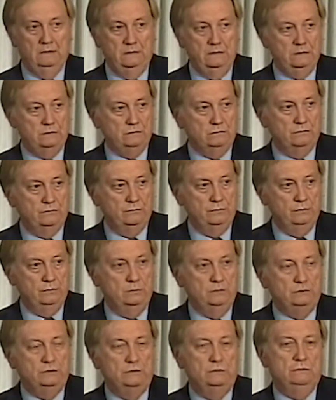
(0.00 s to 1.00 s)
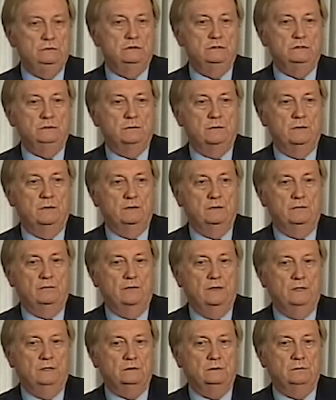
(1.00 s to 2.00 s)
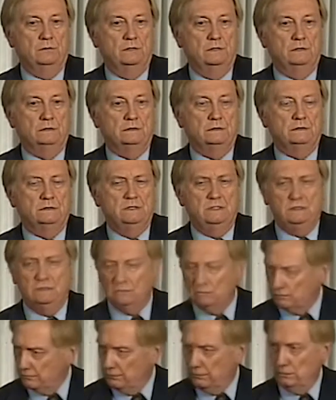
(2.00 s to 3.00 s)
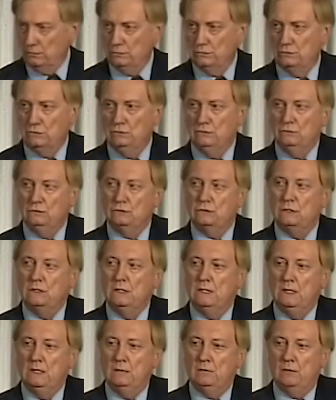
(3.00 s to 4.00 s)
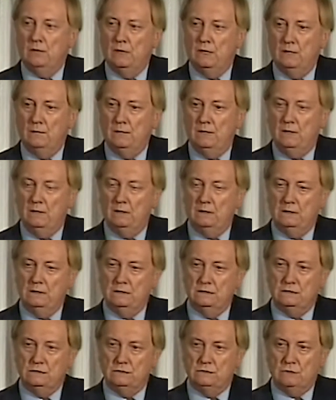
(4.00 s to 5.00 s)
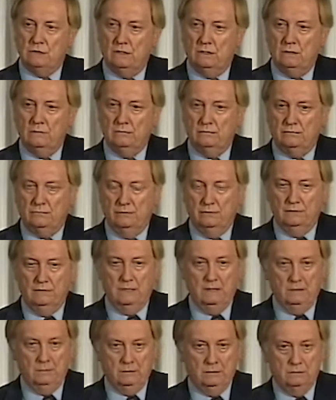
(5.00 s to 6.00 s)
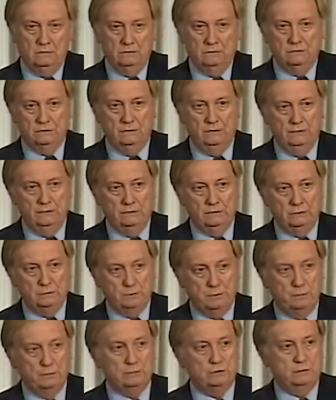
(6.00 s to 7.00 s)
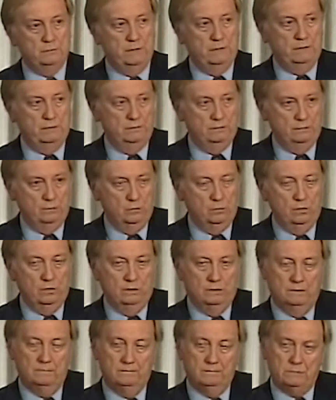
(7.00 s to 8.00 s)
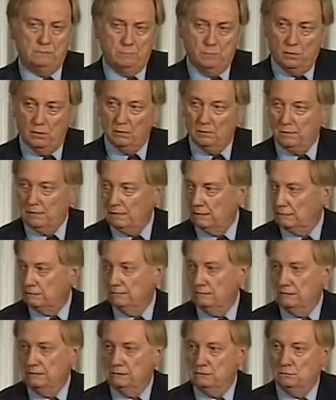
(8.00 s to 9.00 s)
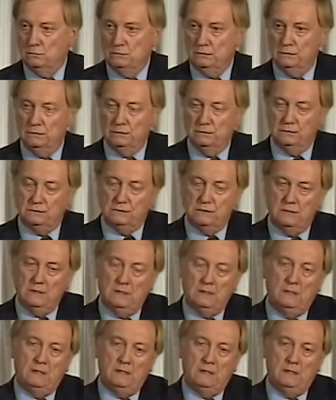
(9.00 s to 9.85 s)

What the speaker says: diesel fuel was used as a part of the fracturing process. Diesel fuel was used primarily as a solvent for the chemicals so they dispersed better in the water. Small amounts of diesel were used.